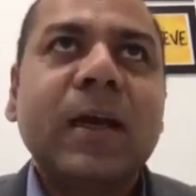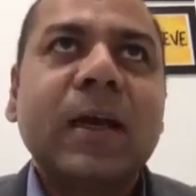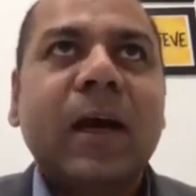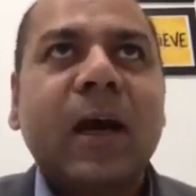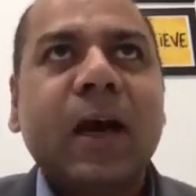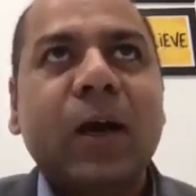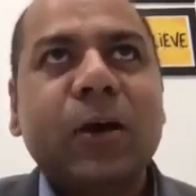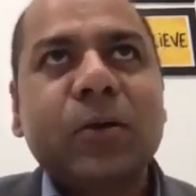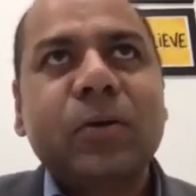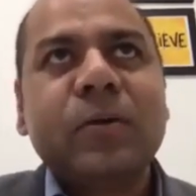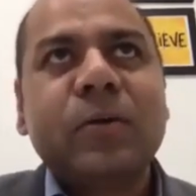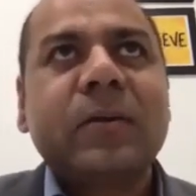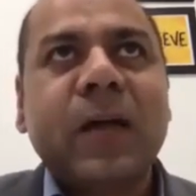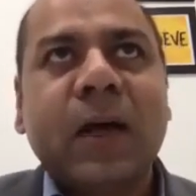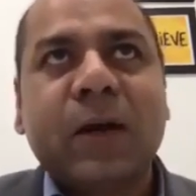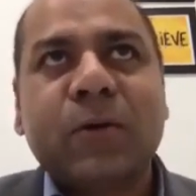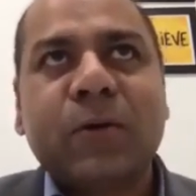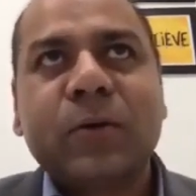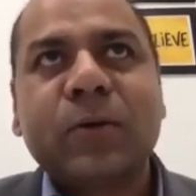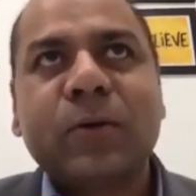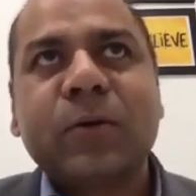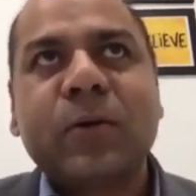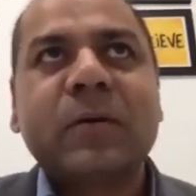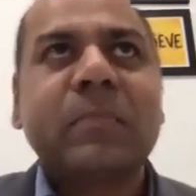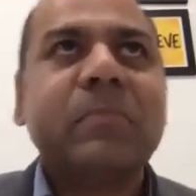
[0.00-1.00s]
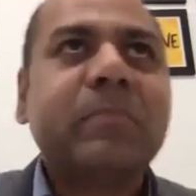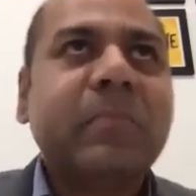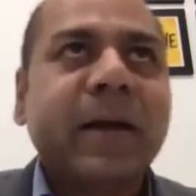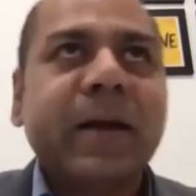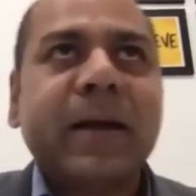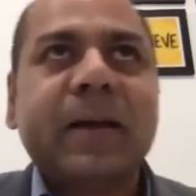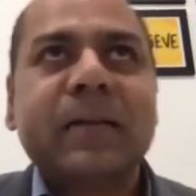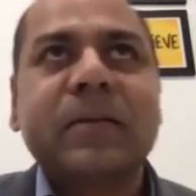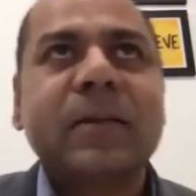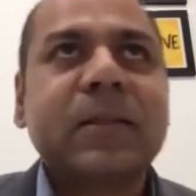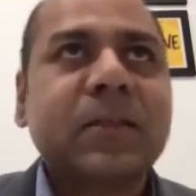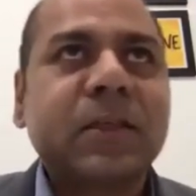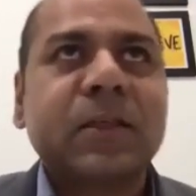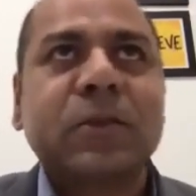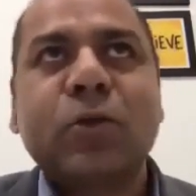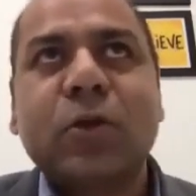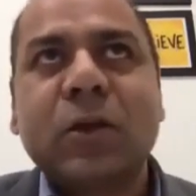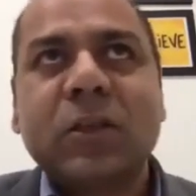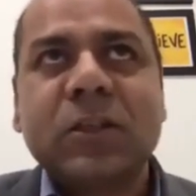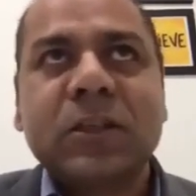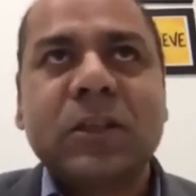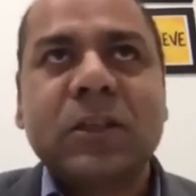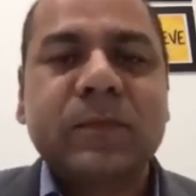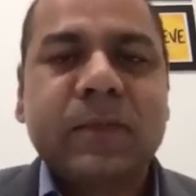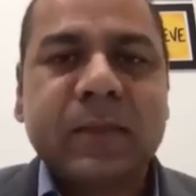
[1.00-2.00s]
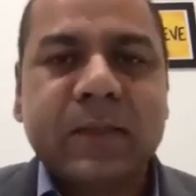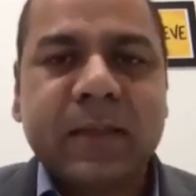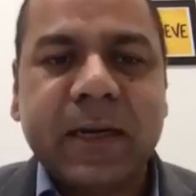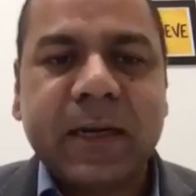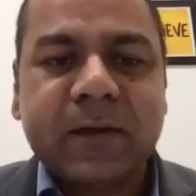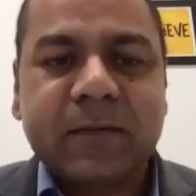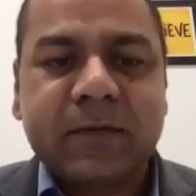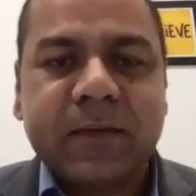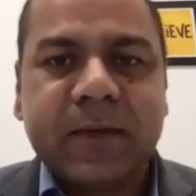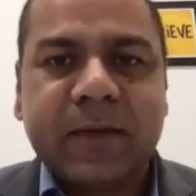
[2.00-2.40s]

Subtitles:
How do you compare this technology with that?